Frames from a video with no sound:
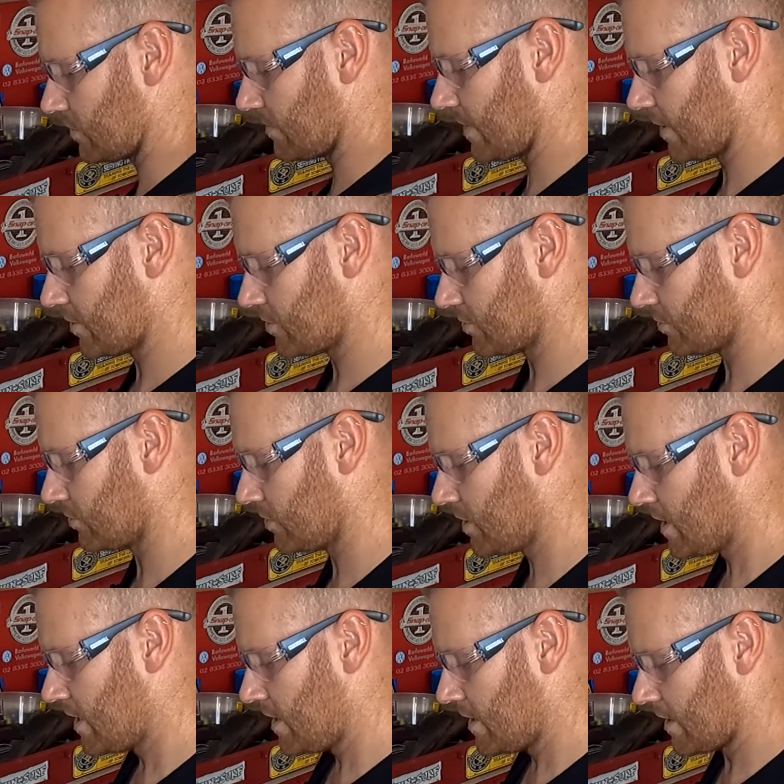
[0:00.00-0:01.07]
want to make sure
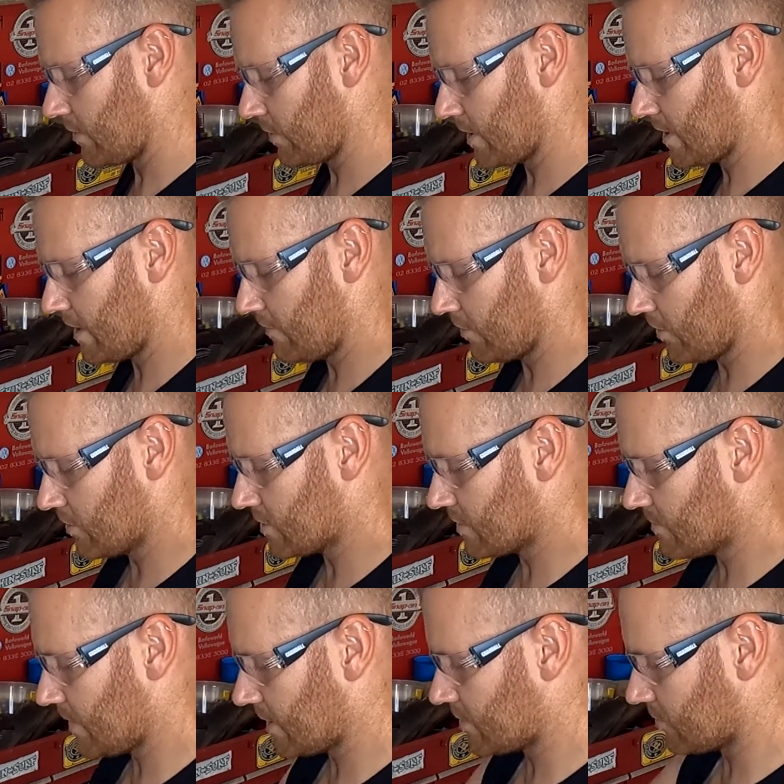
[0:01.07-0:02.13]
that we cover those
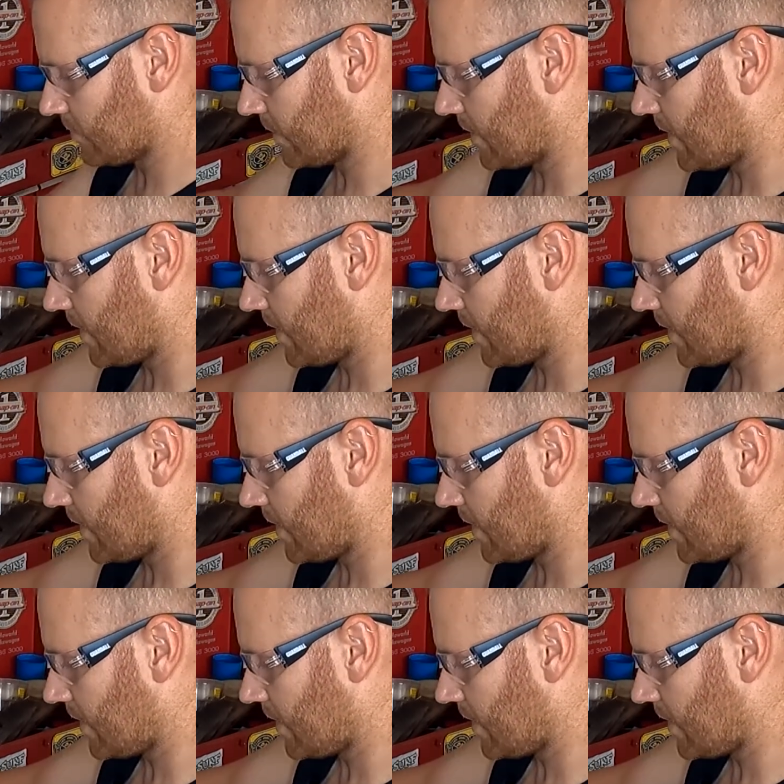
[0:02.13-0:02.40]
as much as we